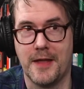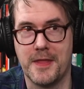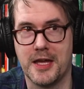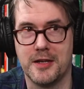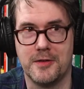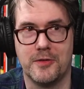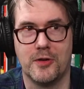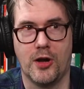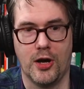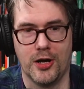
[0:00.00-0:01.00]
and then
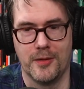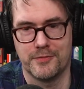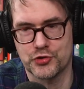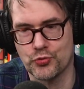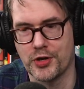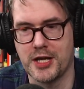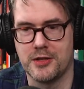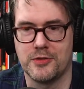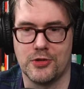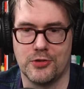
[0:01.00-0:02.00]
uh,
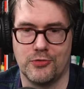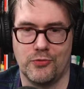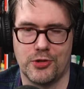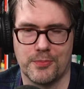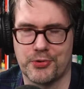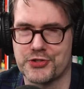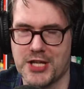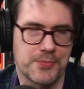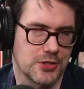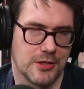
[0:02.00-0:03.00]
train the, the
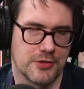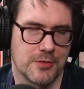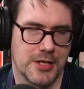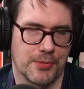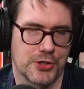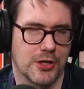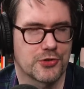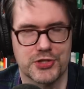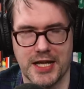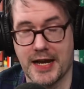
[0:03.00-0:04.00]
perception to be able to
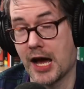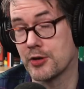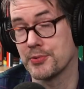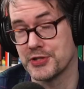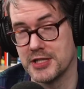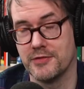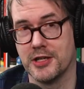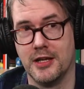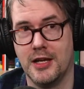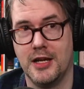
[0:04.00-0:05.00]
understand how to perceive it.